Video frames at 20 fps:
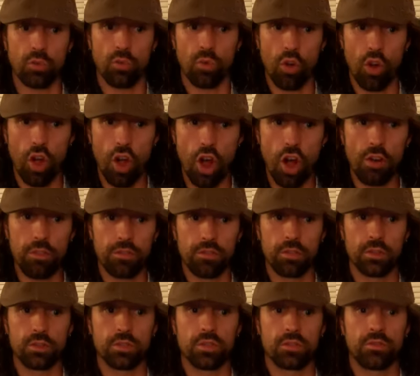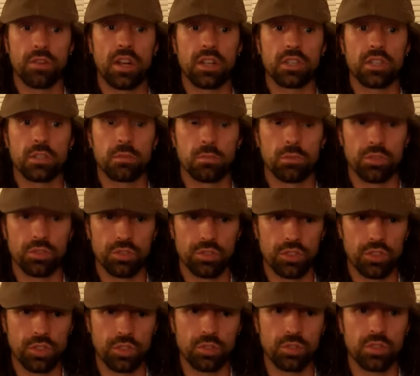raw fruits, vegetables,
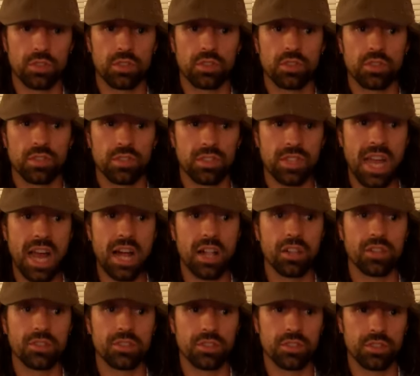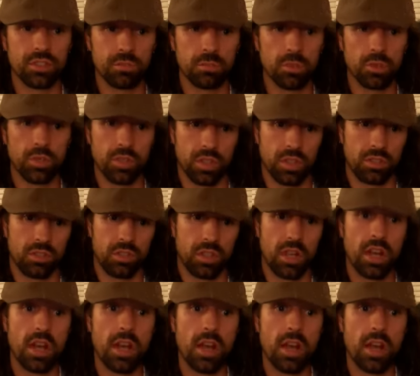juices, salads, and smoothies.